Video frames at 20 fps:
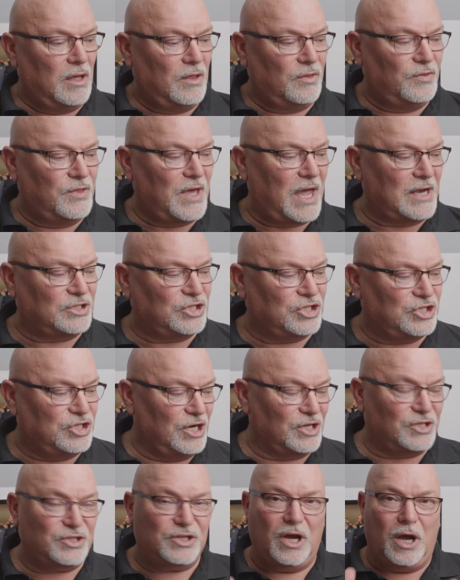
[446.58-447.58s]
that's
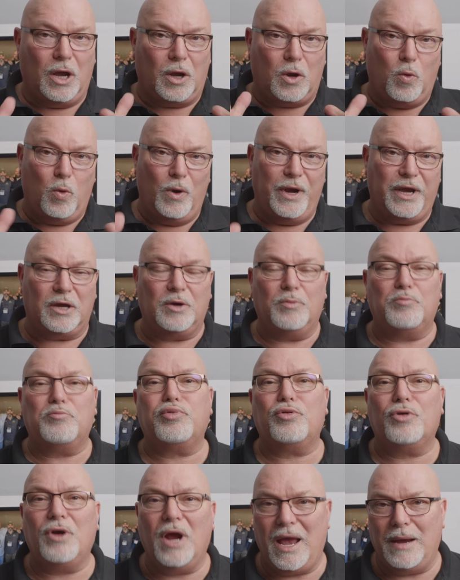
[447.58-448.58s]
just a quick
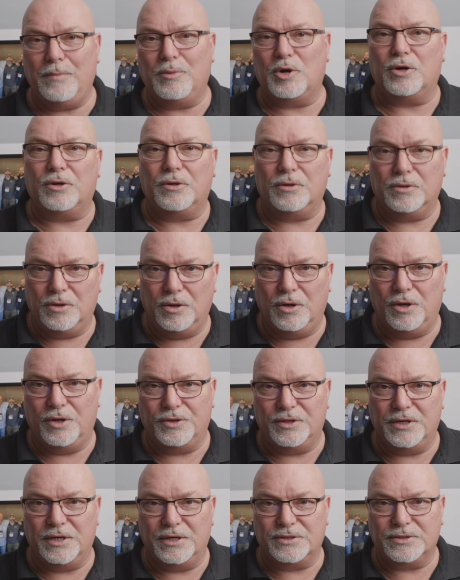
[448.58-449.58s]
primer on
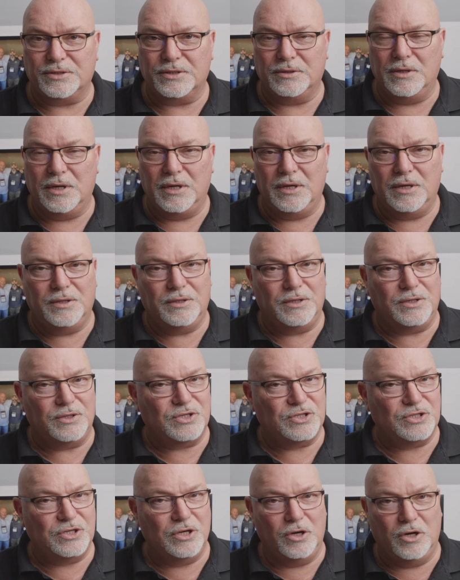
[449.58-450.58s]
this. There's
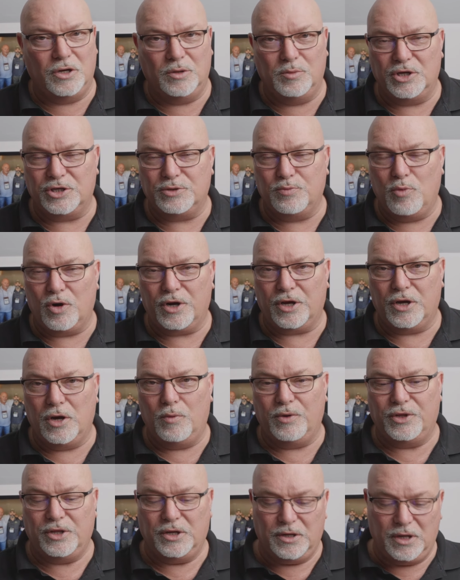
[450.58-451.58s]
so much more to go
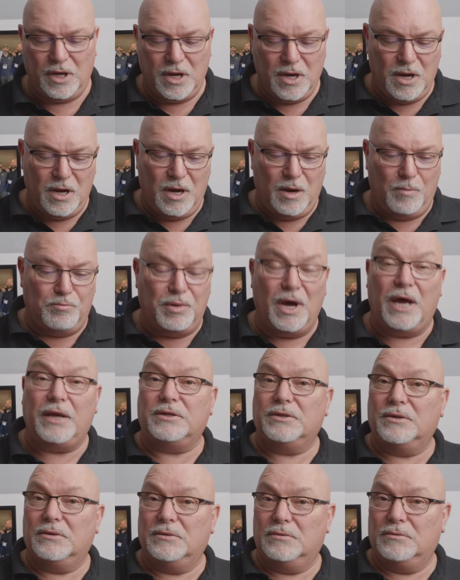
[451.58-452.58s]
with it.
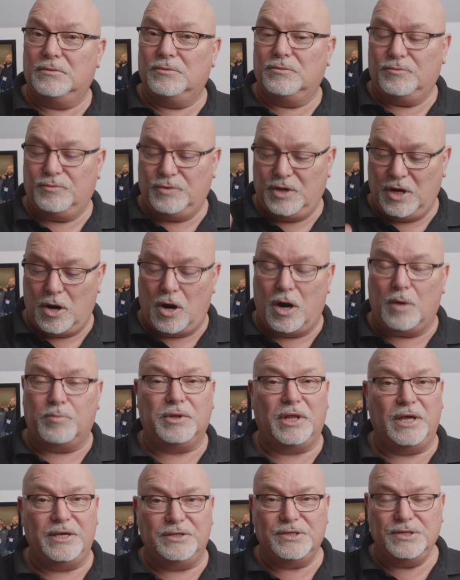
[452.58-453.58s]
But there are
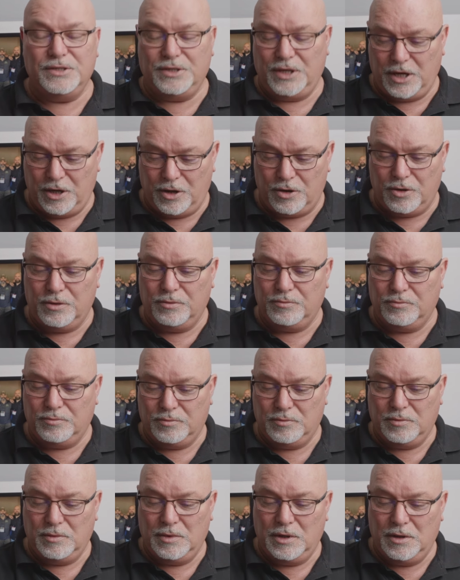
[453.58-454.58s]
places here
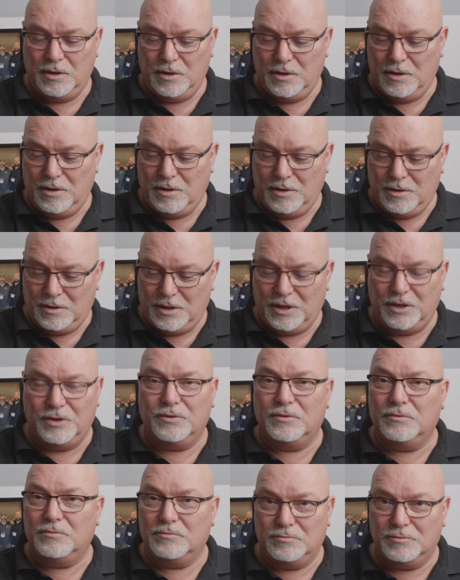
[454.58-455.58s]

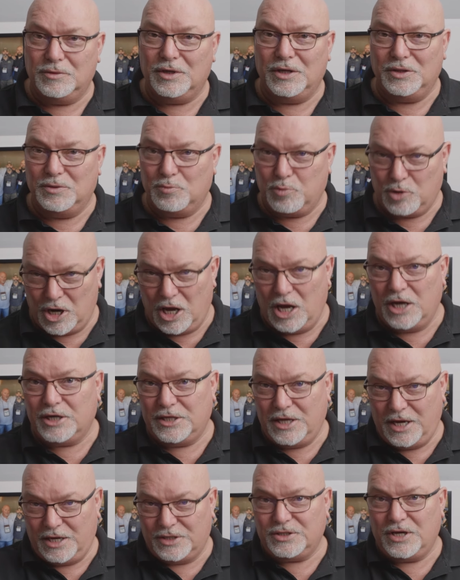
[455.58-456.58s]
in, in the
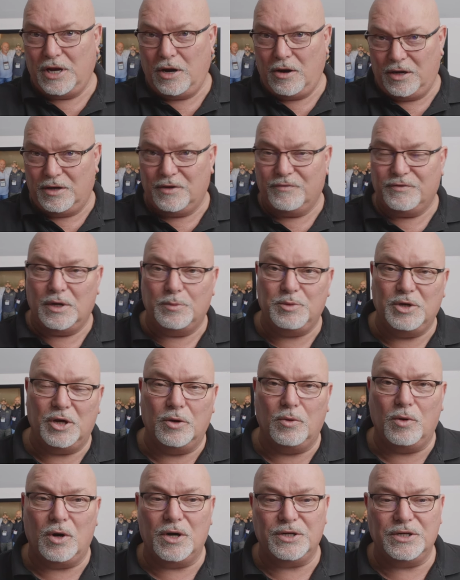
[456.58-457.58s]
broadcast area of
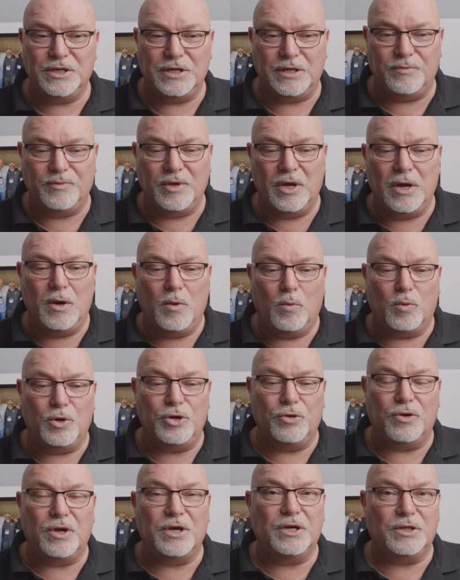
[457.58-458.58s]
WORD where
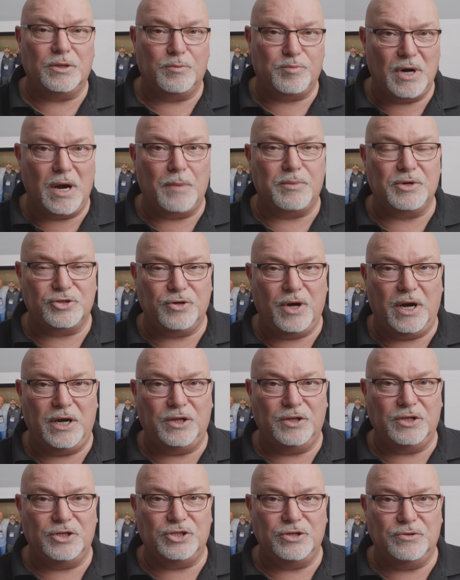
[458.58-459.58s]
you can get the proper
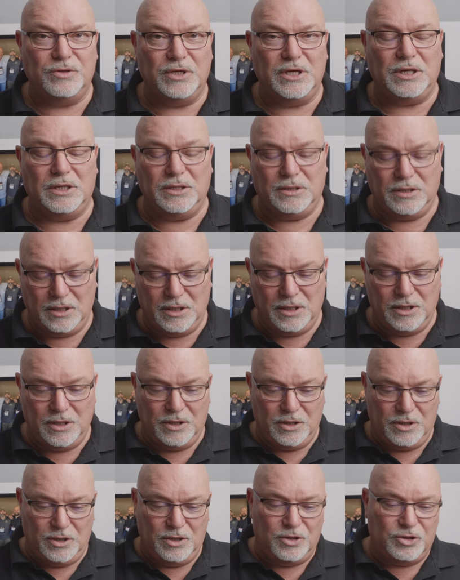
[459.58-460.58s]
training that you need
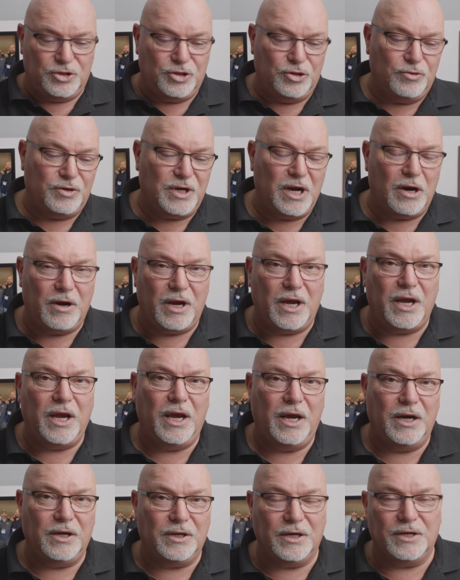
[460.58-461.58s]
to carry a
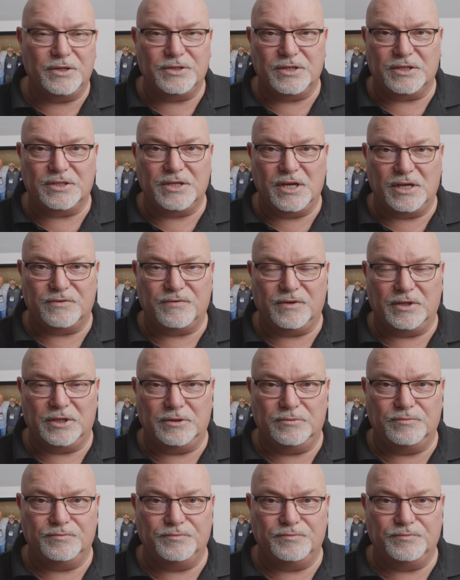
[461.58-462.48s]
handgun successfully.